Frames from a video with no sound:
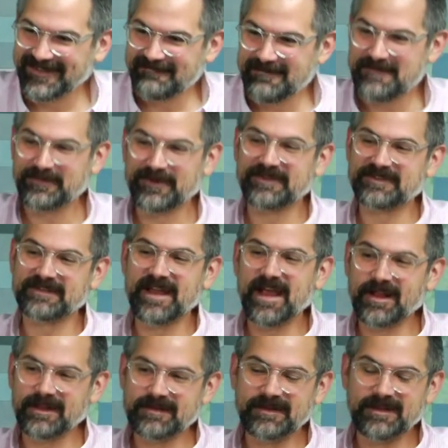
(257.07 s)
My
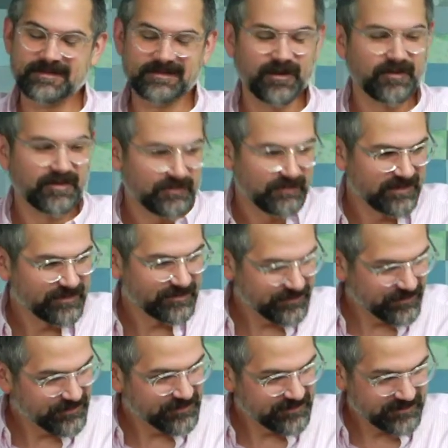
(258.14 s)
personality has always been
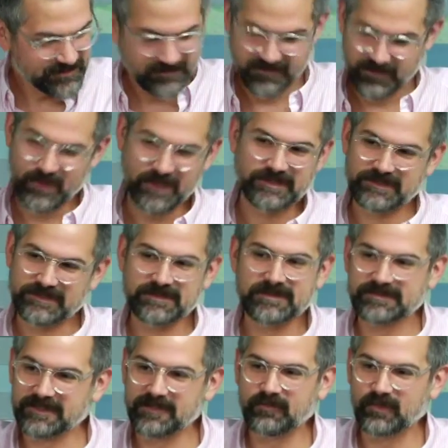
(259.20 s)
to
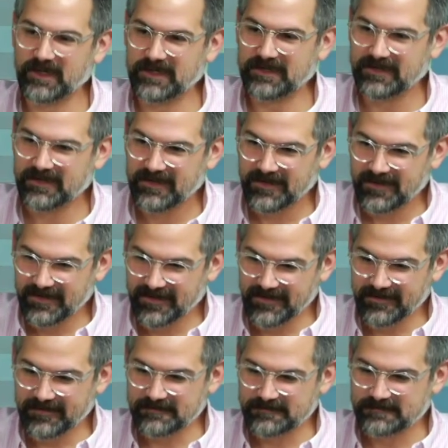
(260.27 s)
question somewhat,
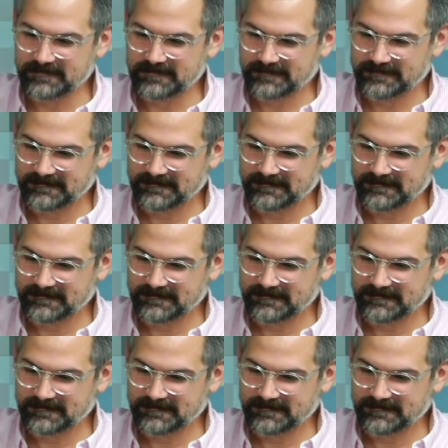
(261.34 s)
and